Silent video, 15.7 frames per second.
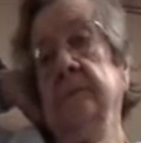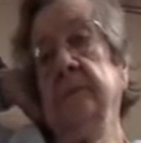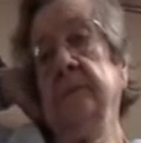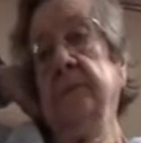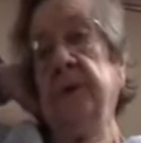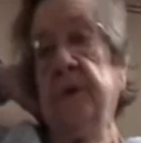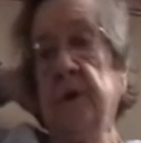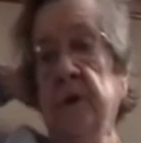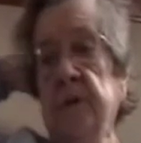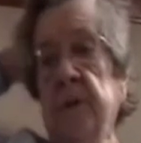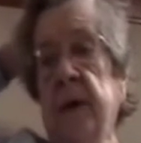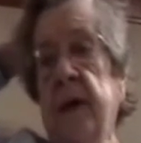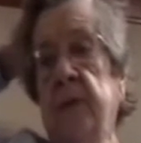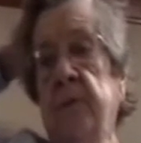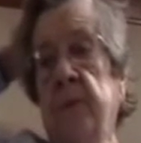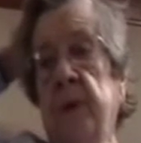Because we
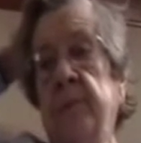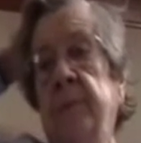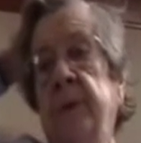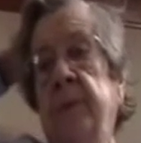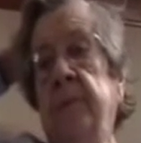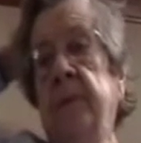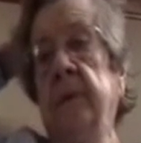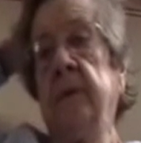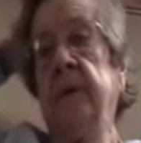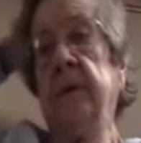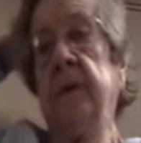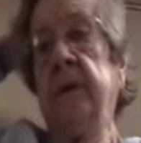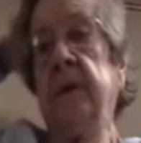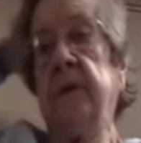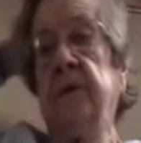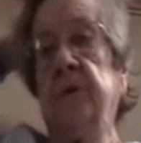had one big
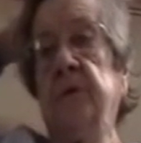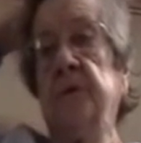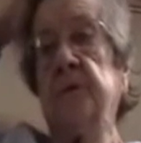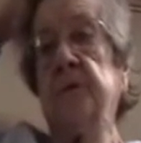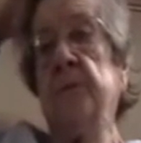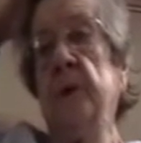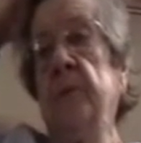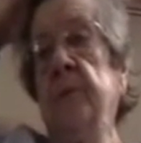building, then 2 small